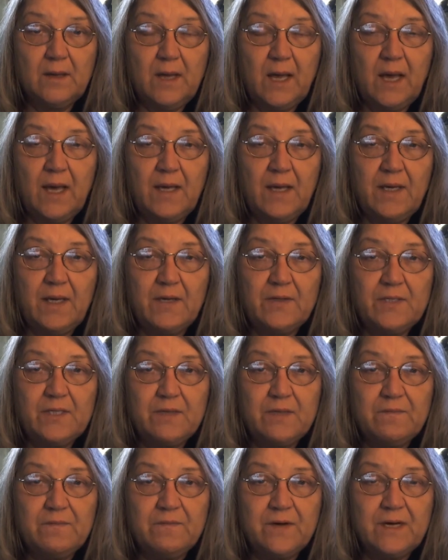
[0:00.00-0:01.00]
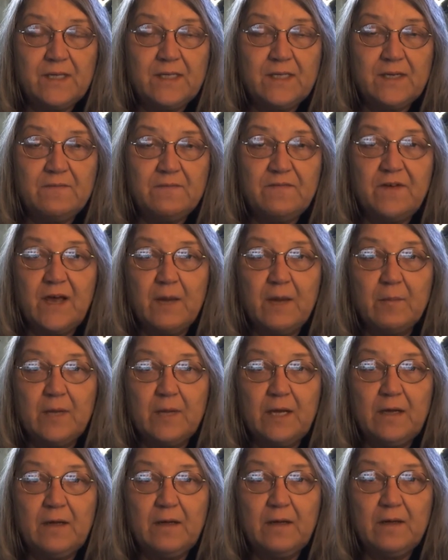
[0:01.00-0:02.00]
Hey YouTube friends and
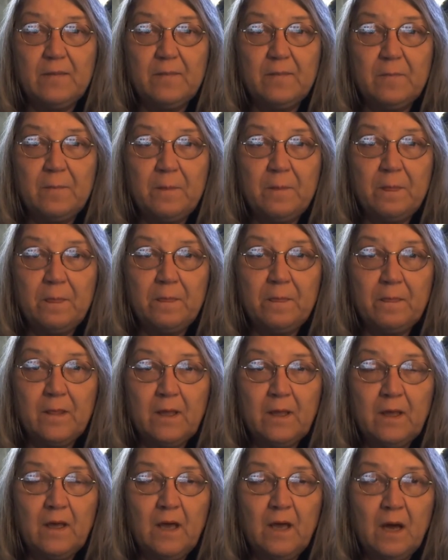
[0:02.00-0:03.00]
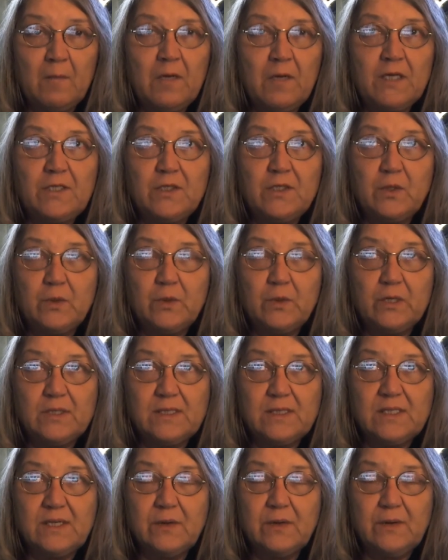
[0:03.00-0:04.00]
family, I'm going to do a real
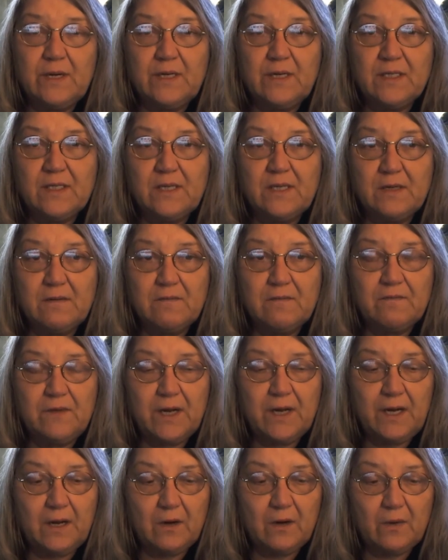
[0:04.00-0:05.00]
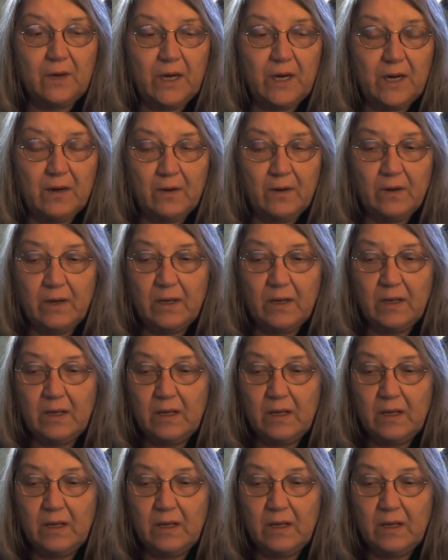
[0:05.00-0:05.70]
serious video here.